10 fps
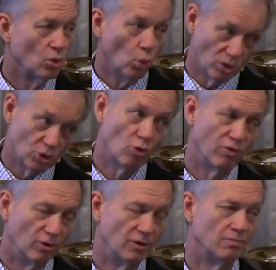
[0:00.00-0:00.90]
was
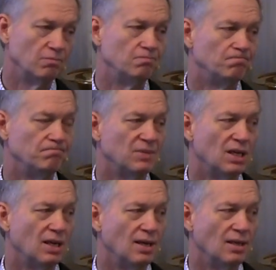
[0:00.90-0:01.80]
over.
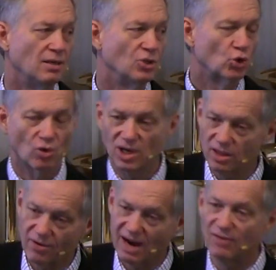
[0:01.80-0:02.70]
Shortly
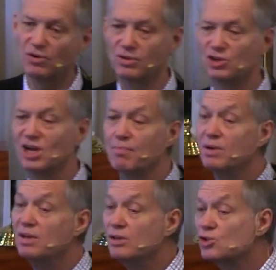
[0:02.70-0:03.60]
thereafter, the
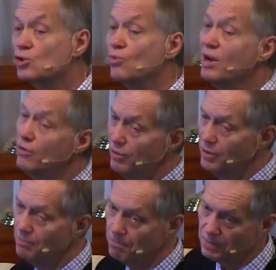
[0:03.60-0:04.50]
Japanese surrendered.
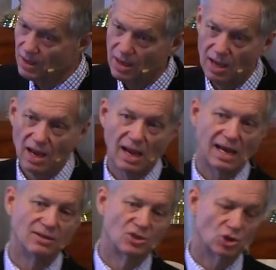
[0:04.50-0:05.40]

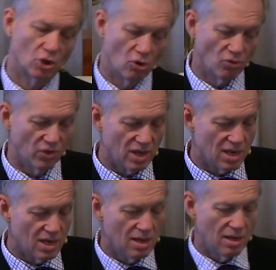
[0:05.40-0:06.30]
And so the